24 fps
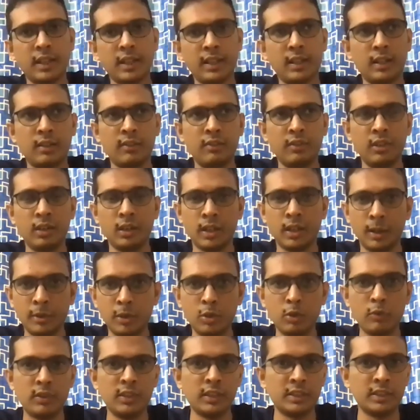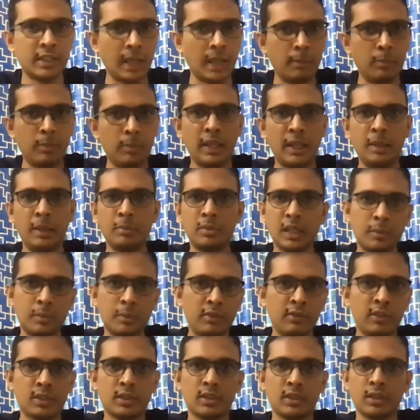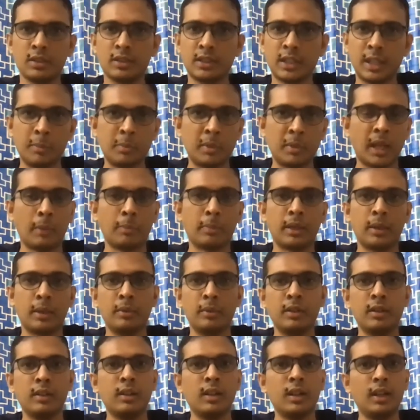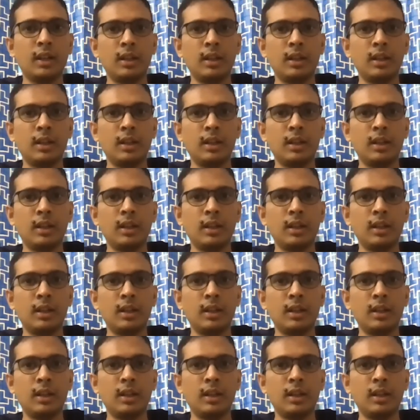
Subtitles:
we'll continue with the same team, same investors, same cap table,